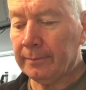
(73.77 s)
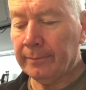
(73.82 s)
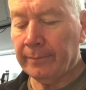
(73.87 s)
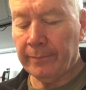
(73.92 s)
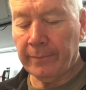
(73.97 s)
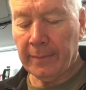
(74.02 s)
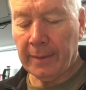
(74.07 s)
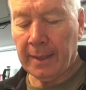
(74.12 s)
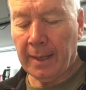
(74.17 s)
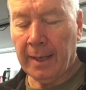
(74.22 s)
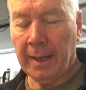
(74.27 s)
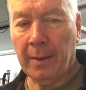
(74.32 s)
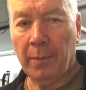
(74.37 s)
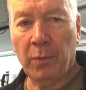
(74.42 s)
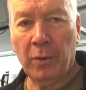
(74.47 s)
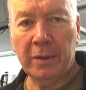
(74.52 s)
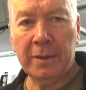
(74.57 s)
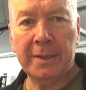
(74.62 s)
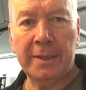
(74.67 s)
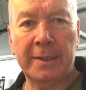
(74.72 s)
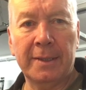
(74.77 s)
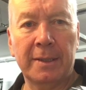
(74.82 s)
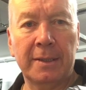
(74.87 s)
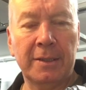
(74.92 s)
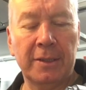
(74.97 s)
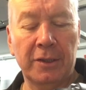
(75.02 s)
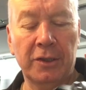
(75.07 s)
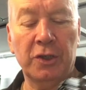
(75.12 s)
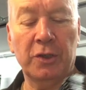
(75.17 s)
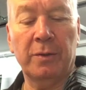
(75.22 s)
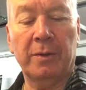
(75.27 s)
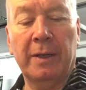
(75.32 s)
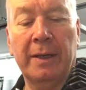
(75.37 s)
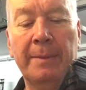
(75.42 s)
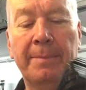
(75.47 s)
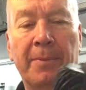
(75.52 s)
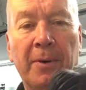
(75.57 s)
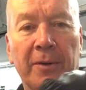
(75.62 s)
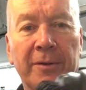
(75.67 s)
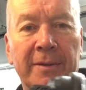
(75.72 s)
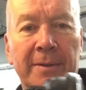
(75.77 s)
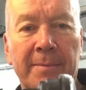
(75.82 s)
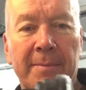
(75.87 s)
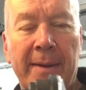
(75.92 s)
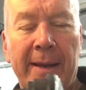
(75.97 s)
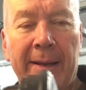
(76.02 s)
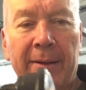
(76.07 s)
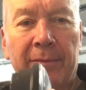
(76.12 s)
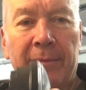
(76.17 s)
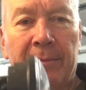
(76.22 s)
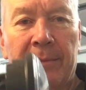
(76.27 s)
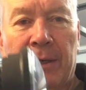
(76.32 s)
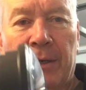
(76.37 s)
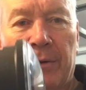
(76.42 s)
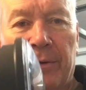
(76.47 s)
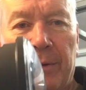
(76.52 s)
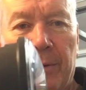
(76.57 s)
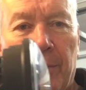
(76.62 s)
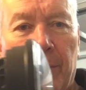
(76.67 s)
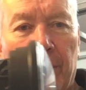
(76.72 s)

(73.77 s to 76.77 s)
I wanted it to do a bottom mount because I